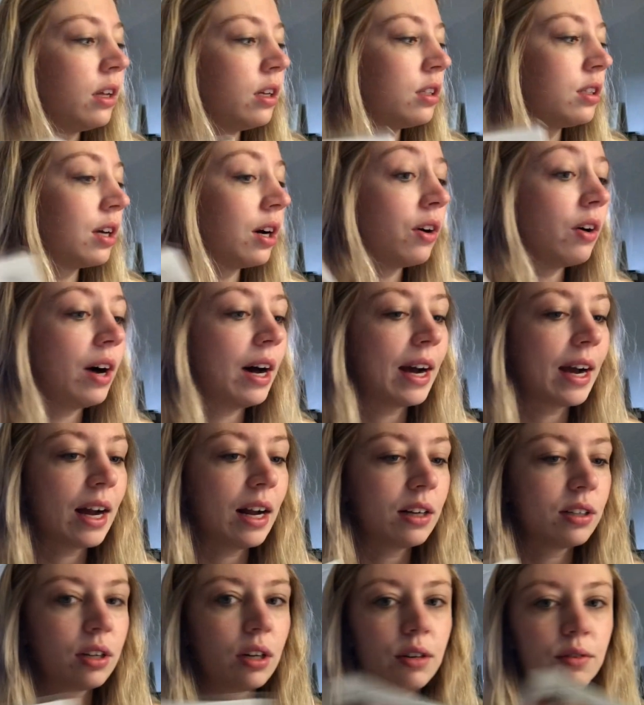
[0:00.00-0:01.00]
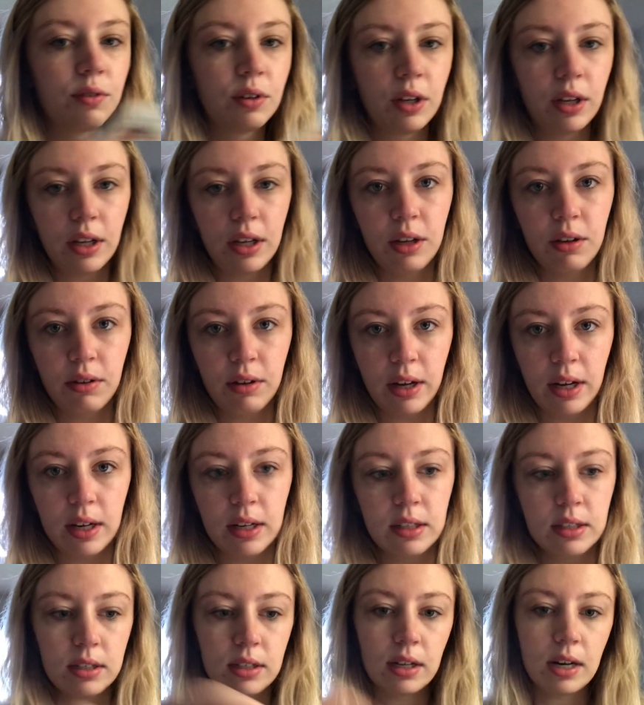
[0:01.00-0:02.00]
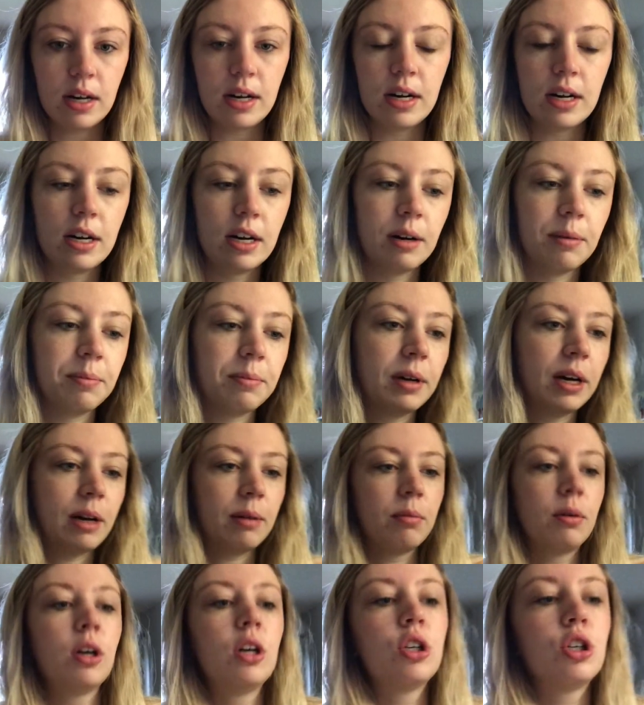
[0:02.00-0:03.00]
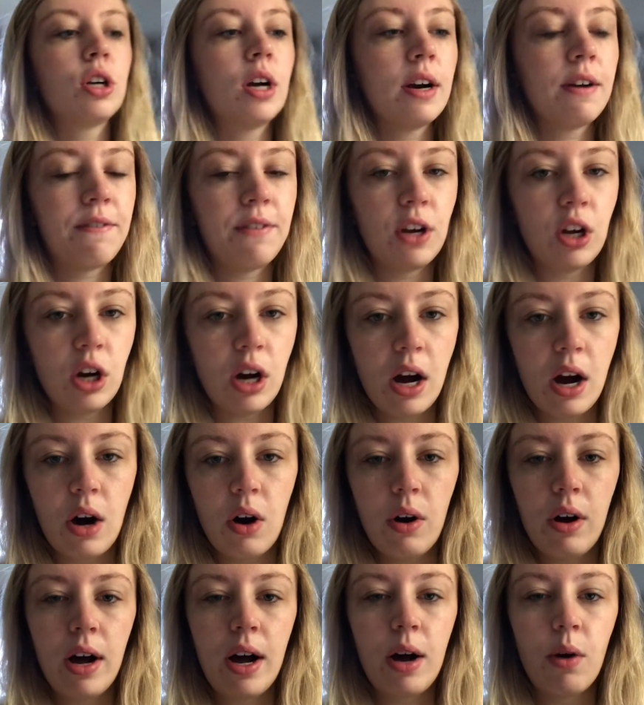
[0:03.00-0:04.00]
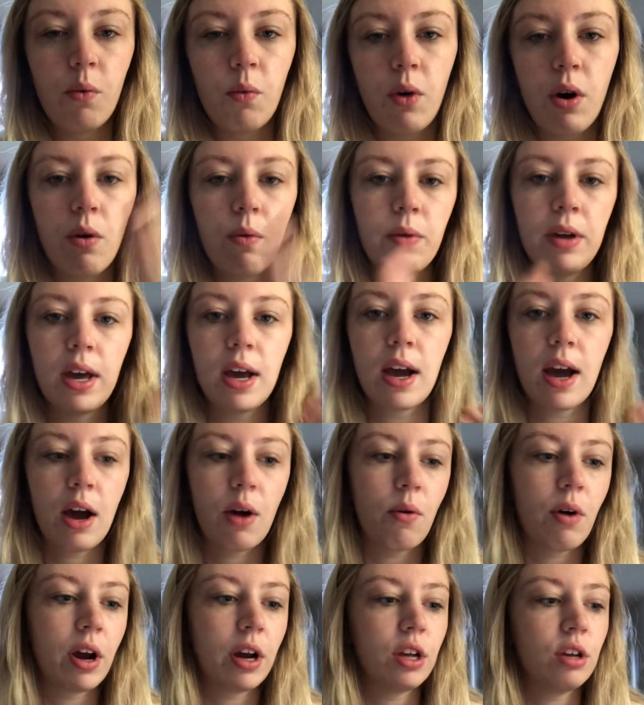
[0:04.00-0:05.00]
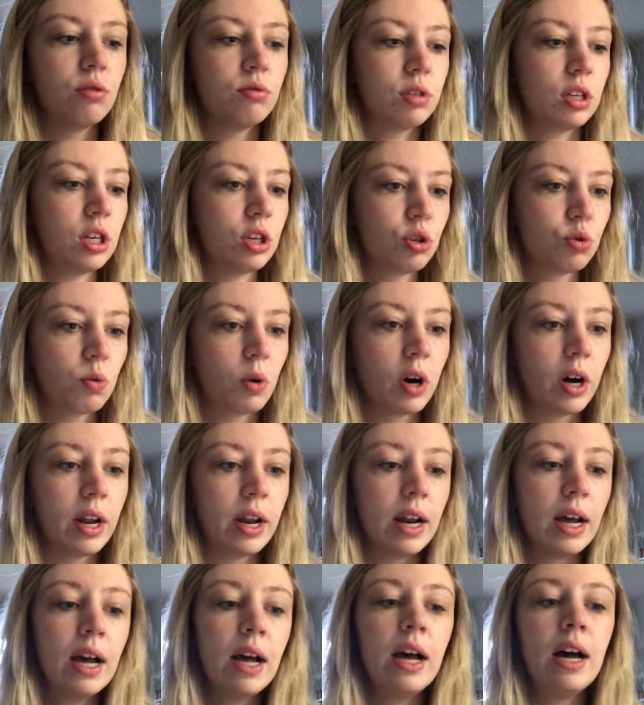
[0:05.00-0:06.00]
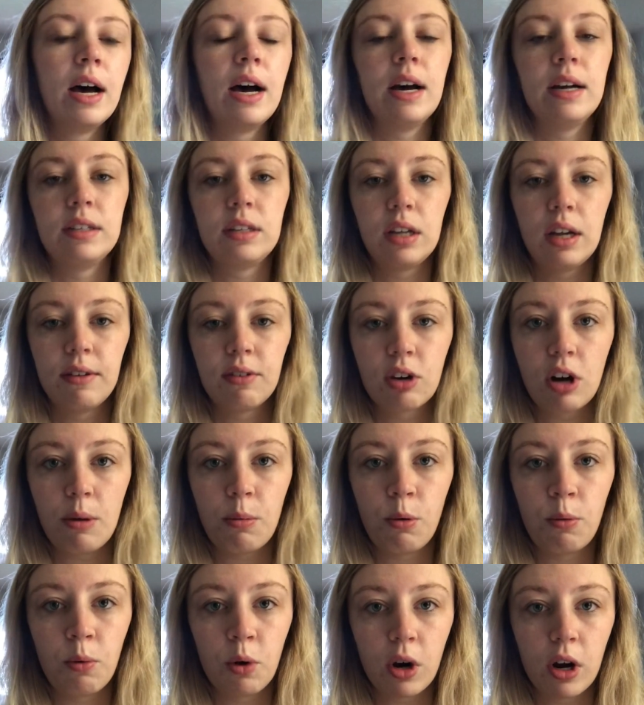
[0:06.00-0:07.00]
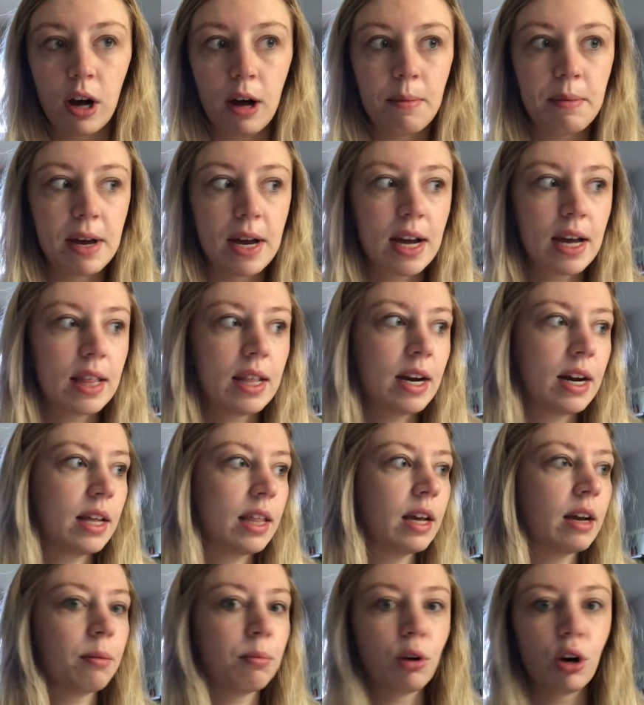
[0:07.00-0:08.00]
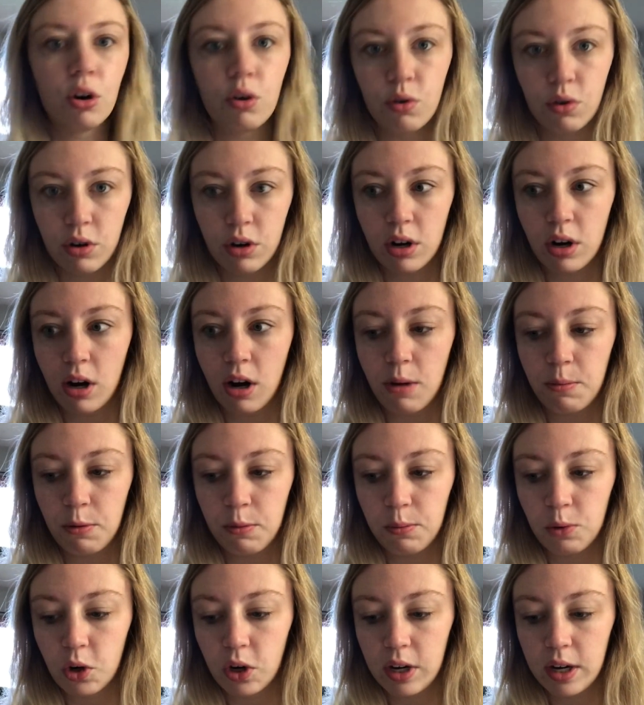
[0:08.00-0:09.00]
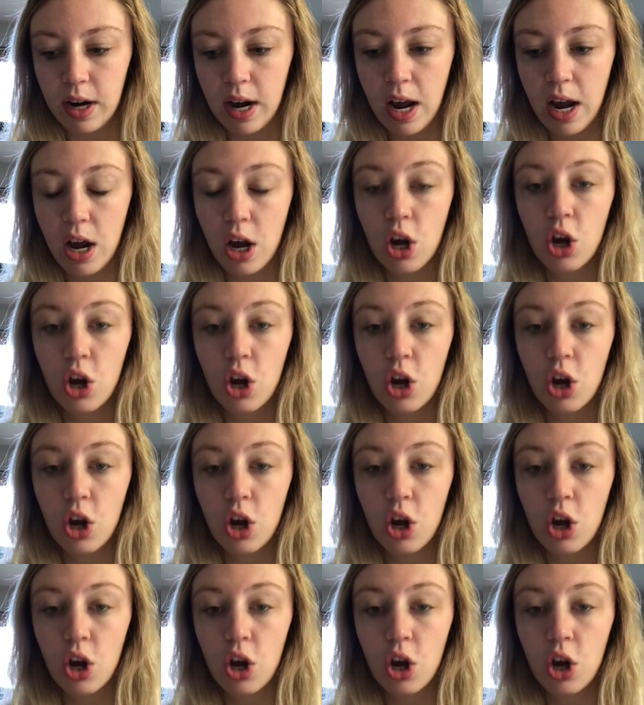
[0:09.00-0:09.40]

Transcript: So I got a ton of really cute kits. I'm gonna try to figure out what week I wanna use each one. I still have a couple more coming, and then I think I'm gonna order a couple more today.